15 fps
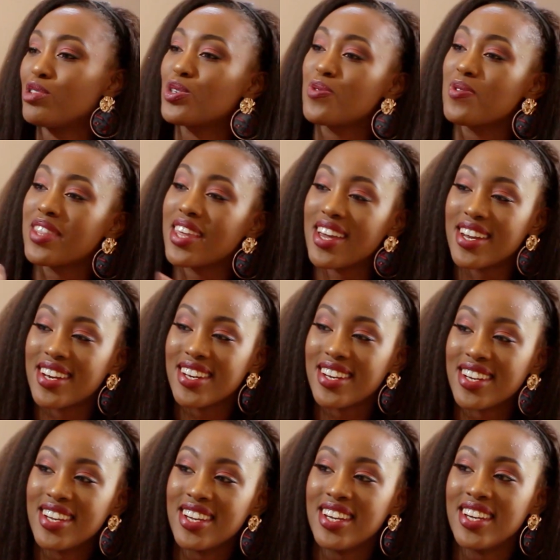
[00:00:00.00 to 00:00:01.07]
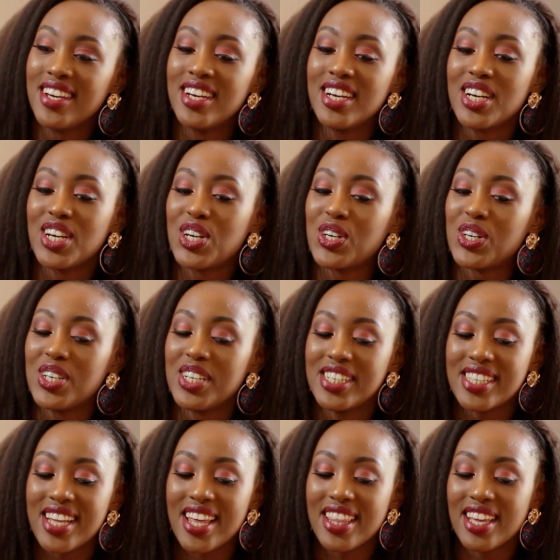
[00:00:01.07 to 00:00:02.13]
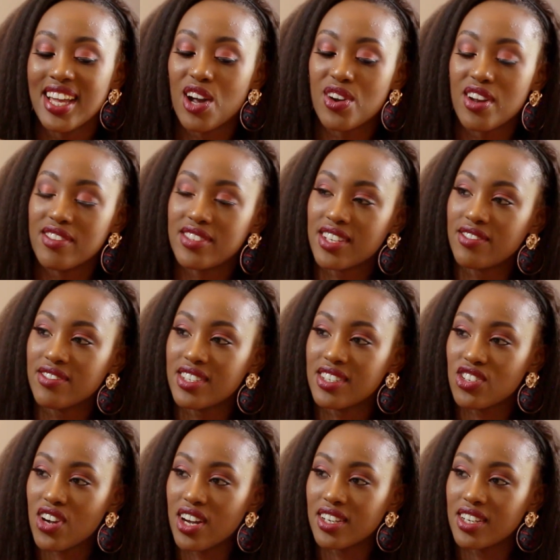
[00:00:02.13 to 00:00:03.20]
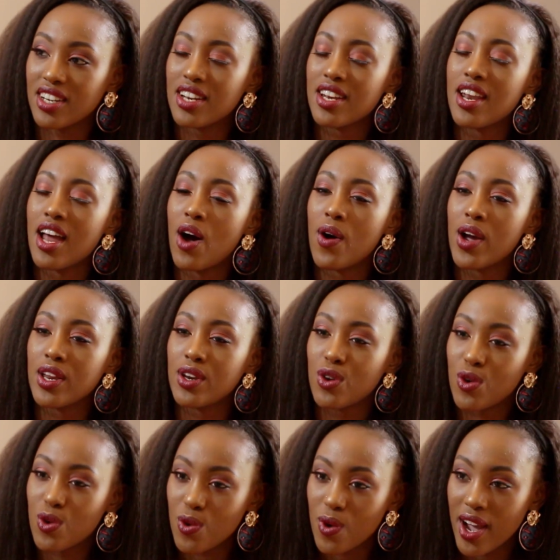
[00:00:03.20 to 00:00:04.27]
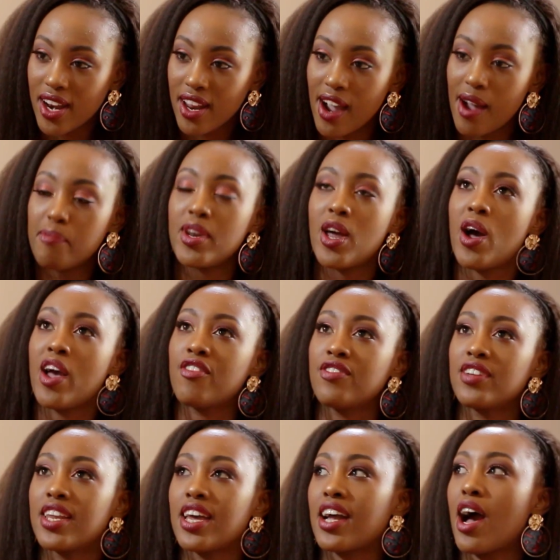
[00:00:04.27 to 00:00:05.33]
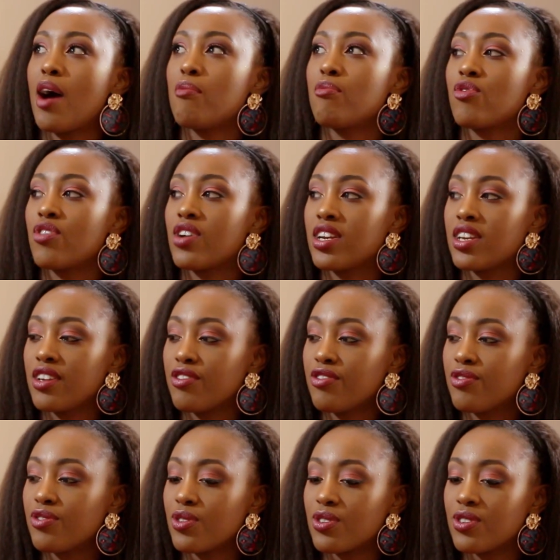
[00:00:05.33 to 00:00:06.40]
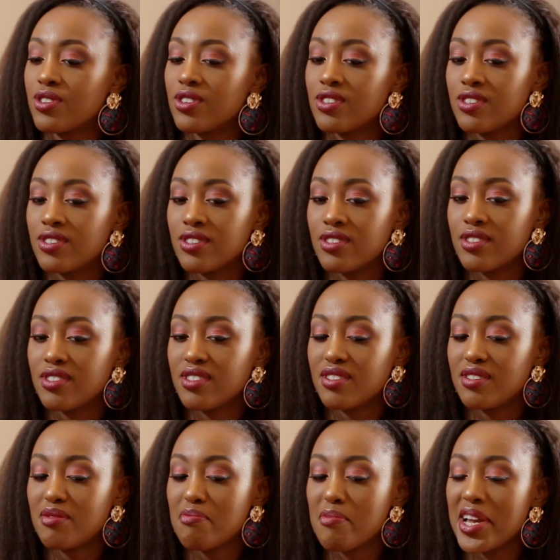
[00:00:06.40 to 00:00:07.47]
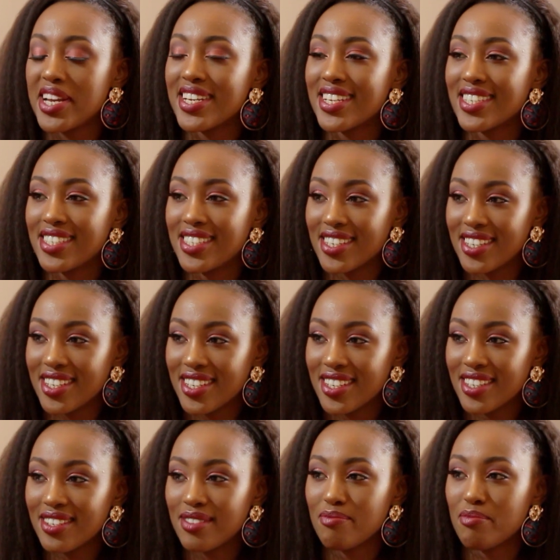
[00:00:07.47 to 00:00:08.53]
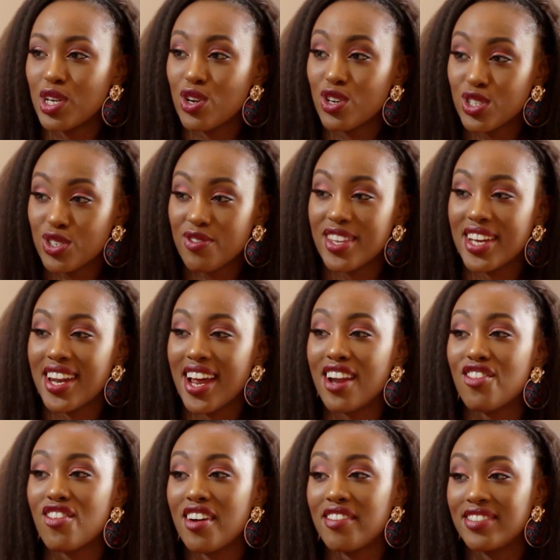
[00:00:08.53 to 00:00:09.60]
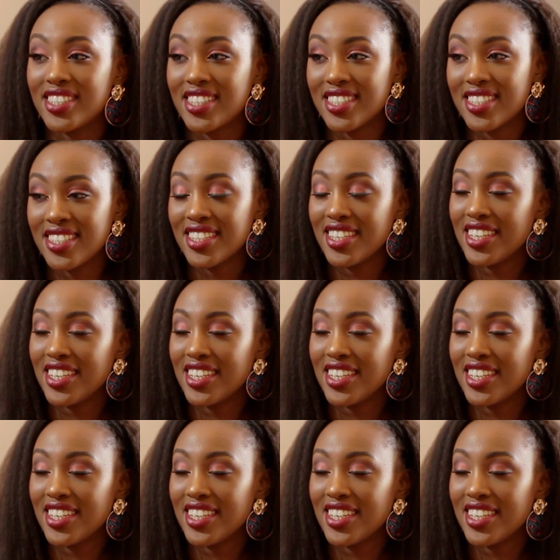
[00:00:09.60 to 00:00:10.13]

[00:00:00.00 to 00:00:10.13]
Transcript: true then, because I think I would have self-destructed. Now I know who I am. Now I feel like I'm ready for my destiny because of that unraveling.